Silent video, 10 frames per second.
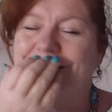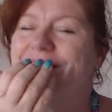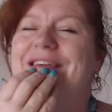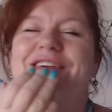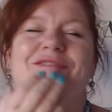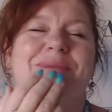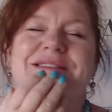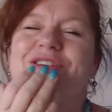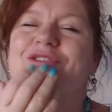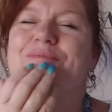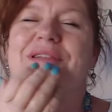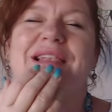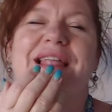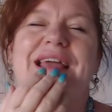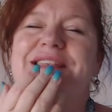Give myself
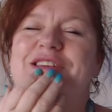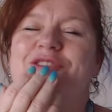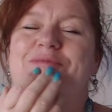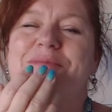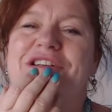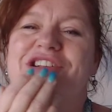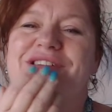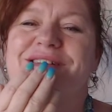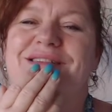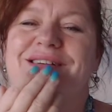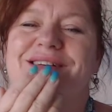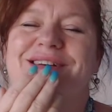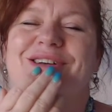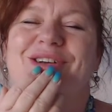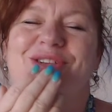plenty of permission
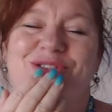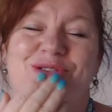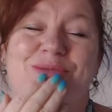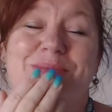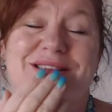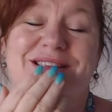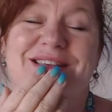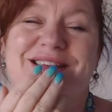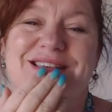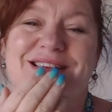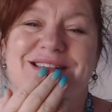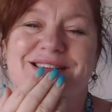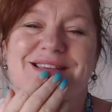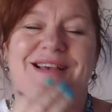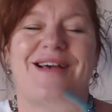to miss these
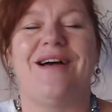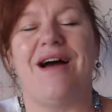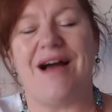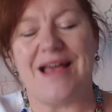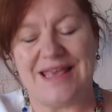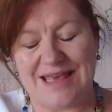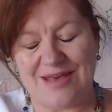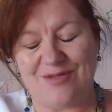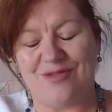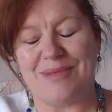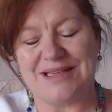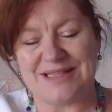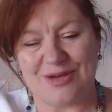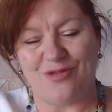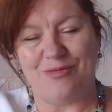things. I give
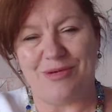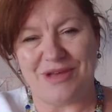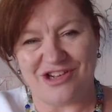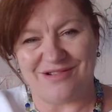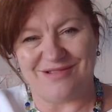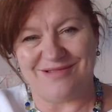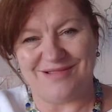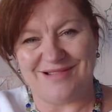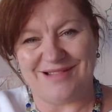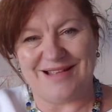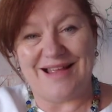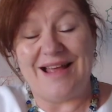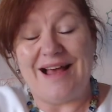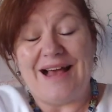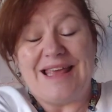myself permission.
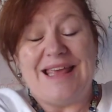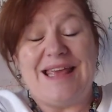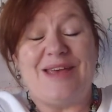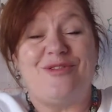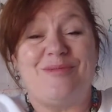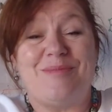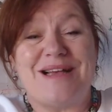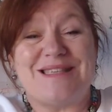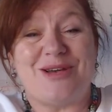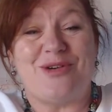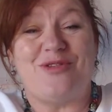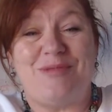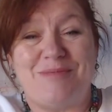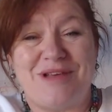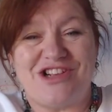I give myself
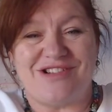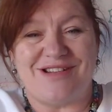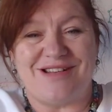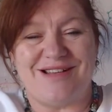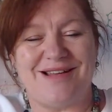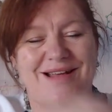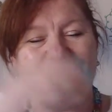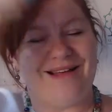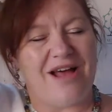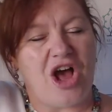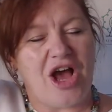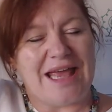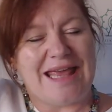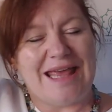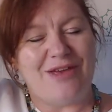permission.
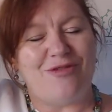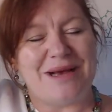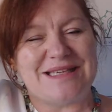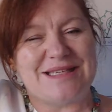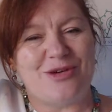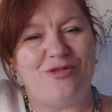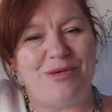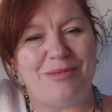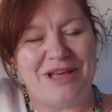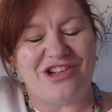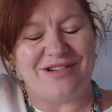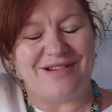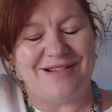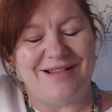I give myself permission.